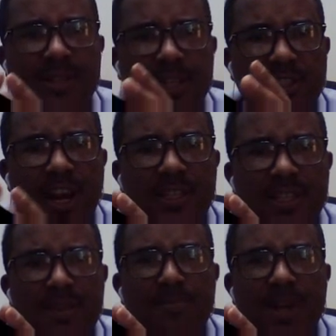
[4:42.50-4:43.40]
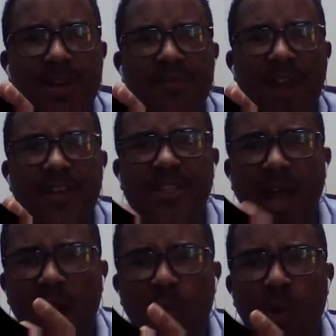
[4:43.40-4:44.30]
trace simply fades
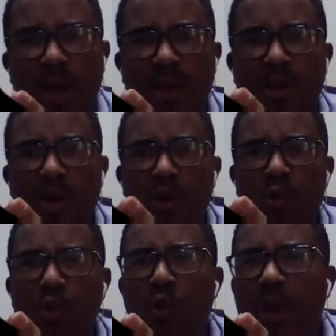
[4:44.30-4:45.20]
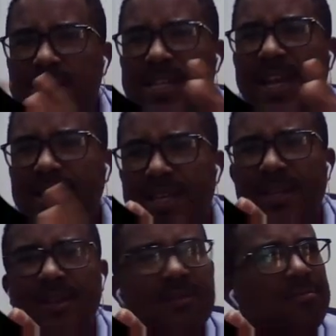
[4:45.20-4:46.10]
away with
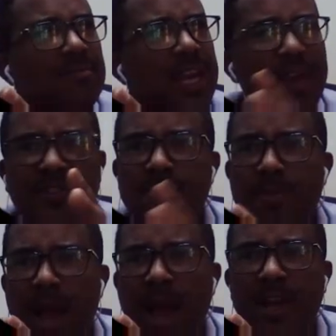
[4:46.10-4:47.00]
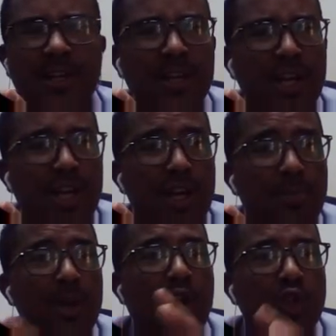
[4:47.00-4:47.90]
nothing left behind
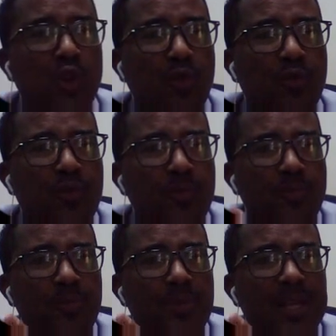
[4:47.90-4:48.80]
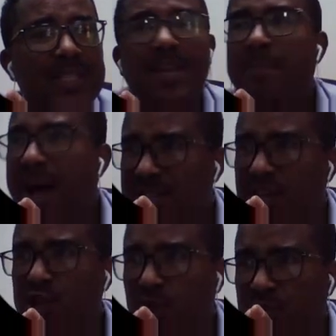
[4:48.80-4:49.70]
because of the
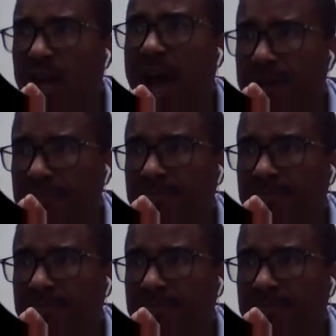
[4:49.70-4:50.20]
passage of time.